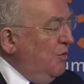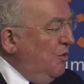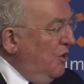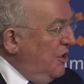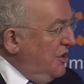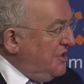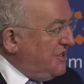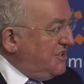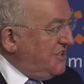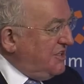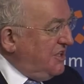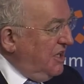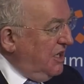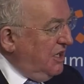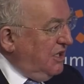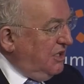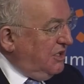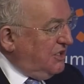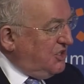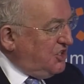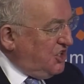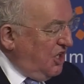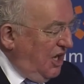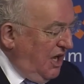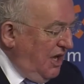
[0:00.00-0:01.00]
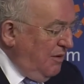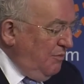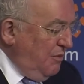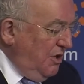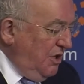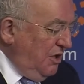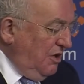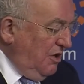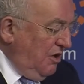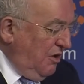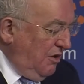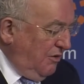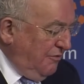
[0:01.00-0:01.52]
was the
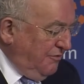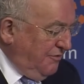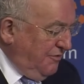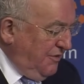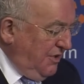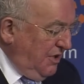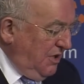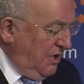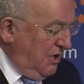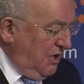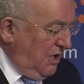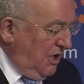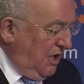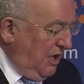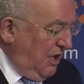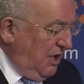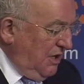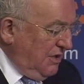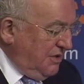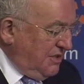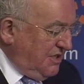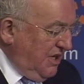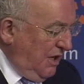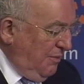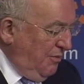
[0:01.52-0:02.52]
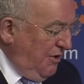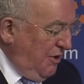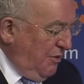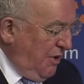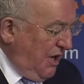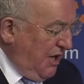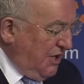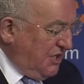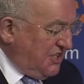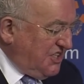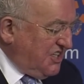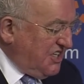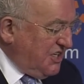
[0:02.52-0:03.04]
chairman of
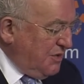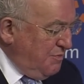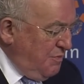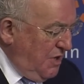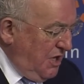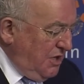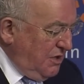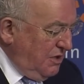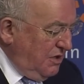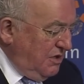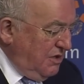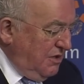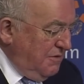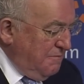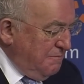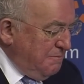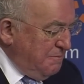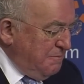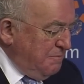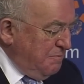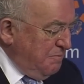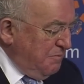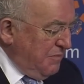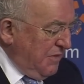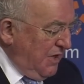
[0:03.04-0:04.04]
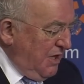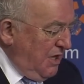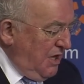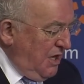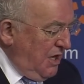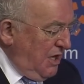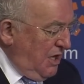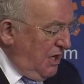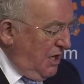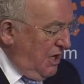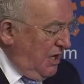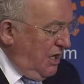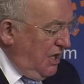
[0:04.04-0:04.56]
W.H. Smith.
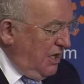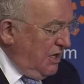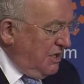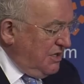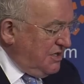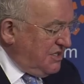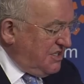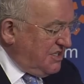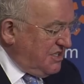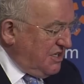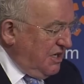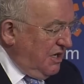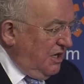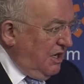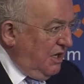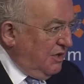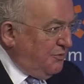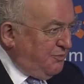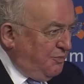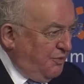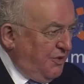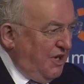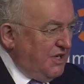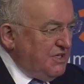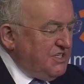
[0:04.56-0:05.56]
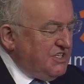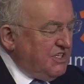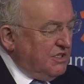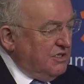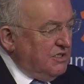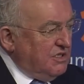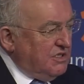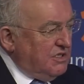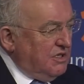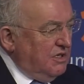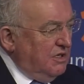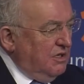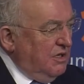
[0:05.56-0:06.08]
He's at
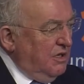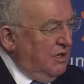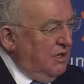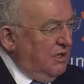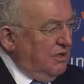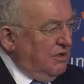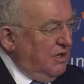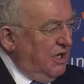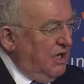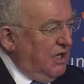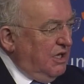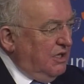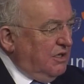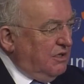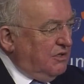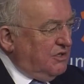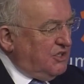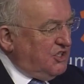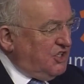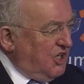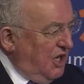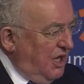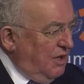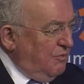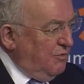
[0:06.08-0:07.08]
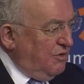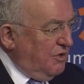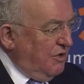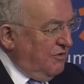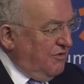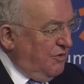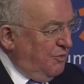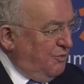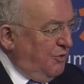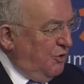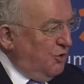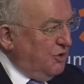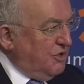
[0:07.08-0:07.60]
present the chairman of
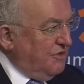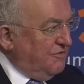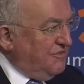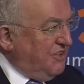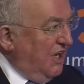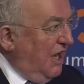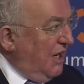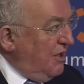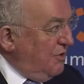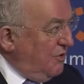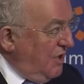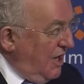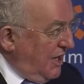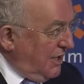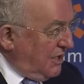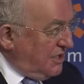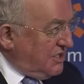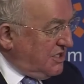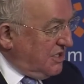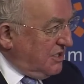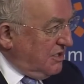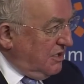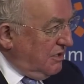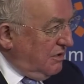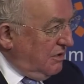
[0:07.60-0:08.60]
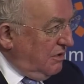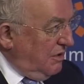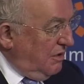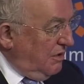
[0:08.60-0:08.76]
the board of directors